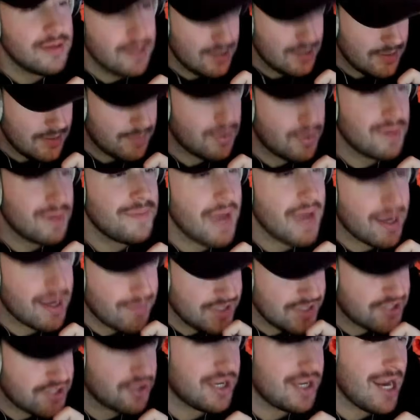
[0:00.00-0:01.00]
Bring back
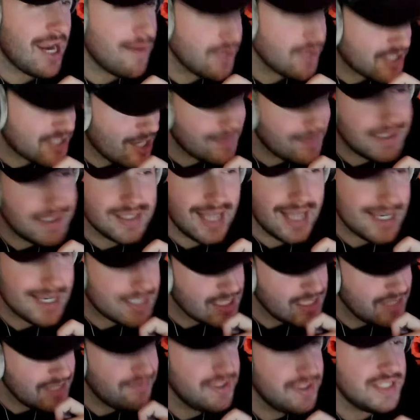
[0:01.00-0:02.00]
Mr. Gamer Subs and
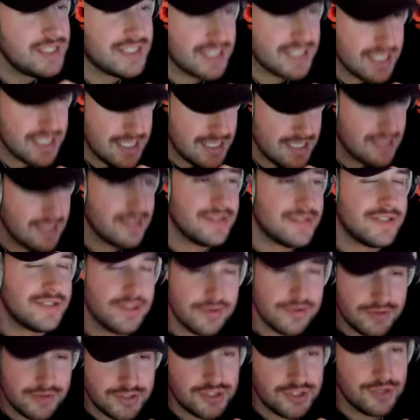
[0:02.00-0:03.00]
Lastly VC.
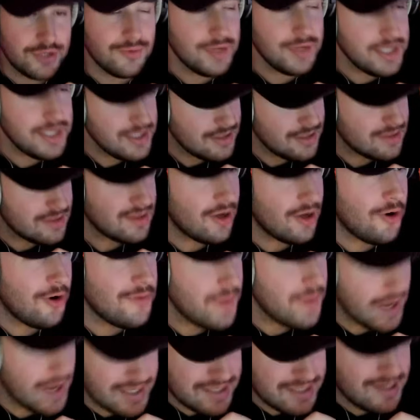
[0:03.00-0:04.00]
Dude, should we? Oh
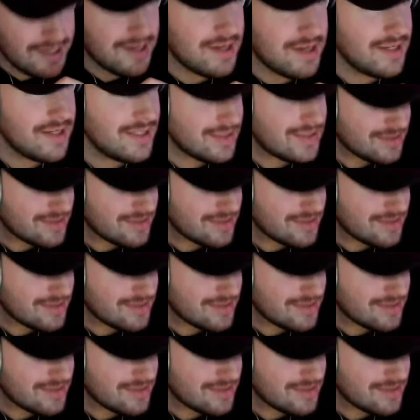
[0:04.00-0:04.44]
my god.